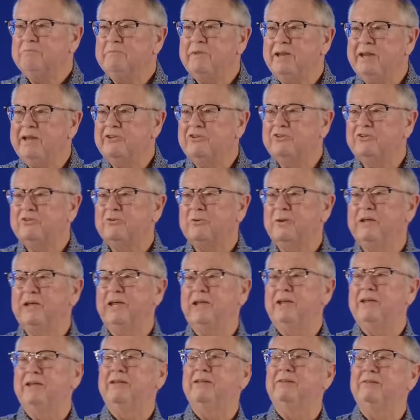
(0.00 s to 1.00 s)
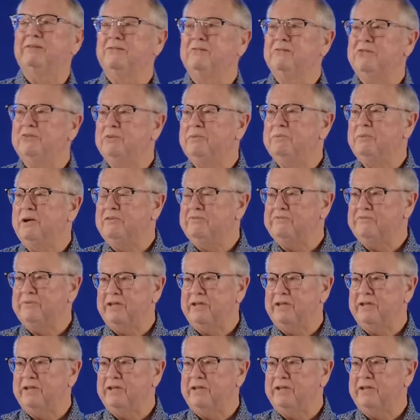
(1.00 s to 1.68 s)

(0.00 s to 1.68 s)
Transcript: ministering it to my